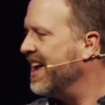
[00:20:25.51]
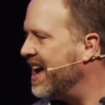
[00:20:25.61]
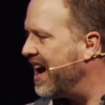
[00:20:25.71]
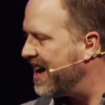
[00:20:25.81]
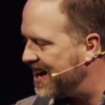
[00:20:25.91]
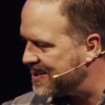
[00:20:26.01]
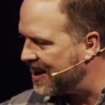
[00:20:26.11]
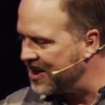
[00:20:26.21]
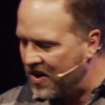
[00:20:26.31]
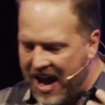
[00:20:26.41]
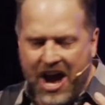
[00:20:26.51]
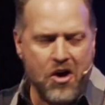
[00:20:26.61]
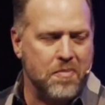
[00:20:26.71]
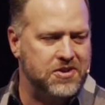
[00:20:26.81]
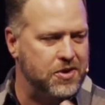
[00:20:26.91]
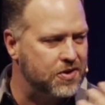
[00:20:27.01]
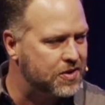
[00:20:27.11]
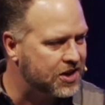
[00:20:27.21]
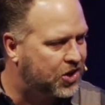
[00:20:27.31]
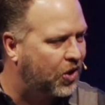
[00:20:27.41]
help to
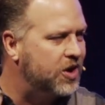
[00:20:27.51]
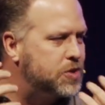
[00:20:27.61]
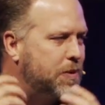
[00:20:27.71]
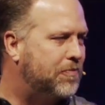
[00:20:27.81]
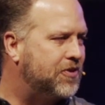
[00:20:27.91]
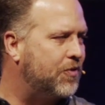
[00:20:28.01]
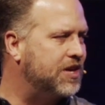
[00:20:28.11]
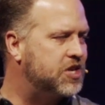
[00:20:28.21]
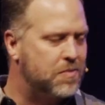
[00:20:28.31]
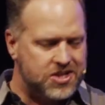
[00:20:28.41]
encourage people to reach out.